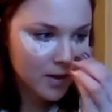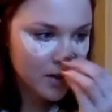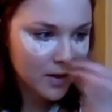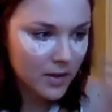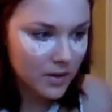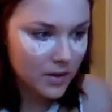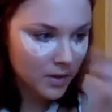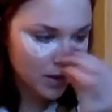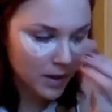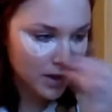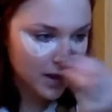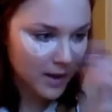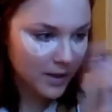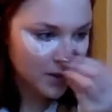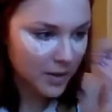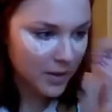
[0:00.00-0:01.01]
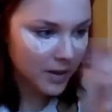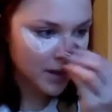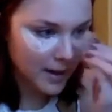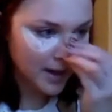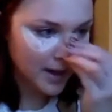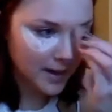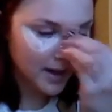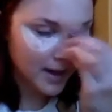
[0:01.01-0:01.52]
so the contouring and
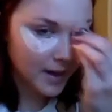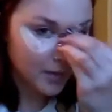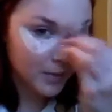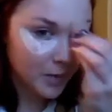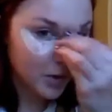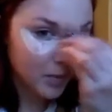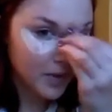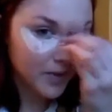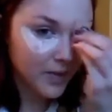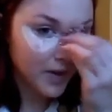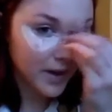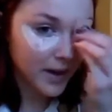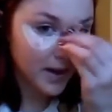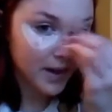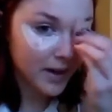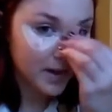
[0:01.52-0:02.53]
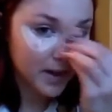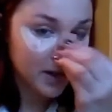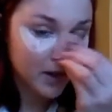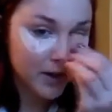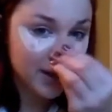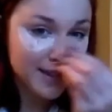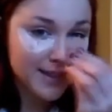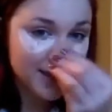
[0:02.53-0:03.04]
highlighting won't be very
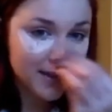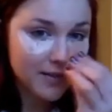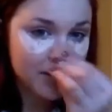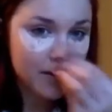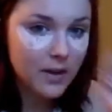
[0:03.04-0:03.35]
aggressive.